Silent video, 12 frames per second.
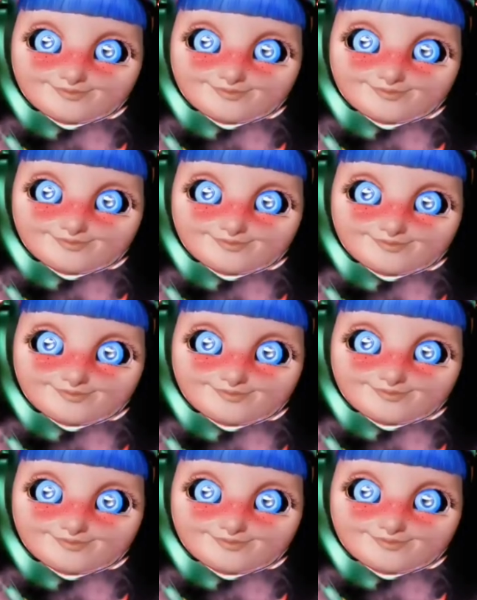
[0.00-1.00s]

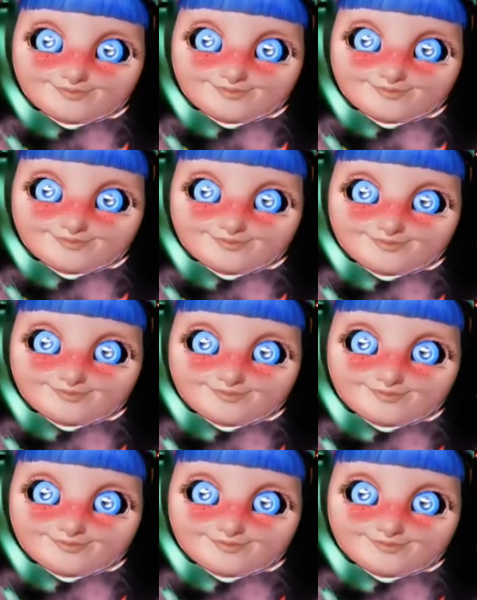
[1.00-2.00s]

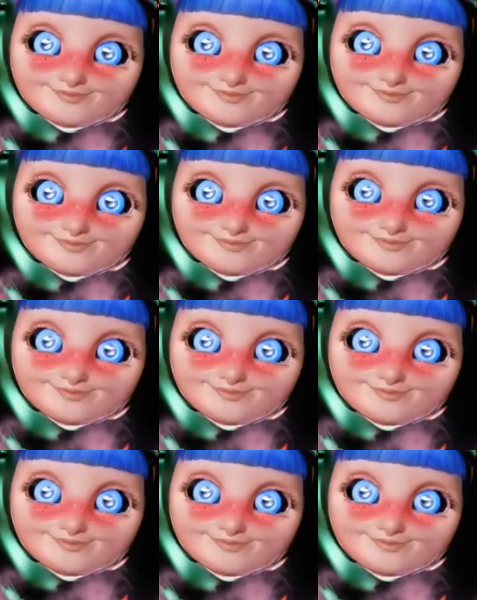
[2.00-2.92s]
This person isn't speaking.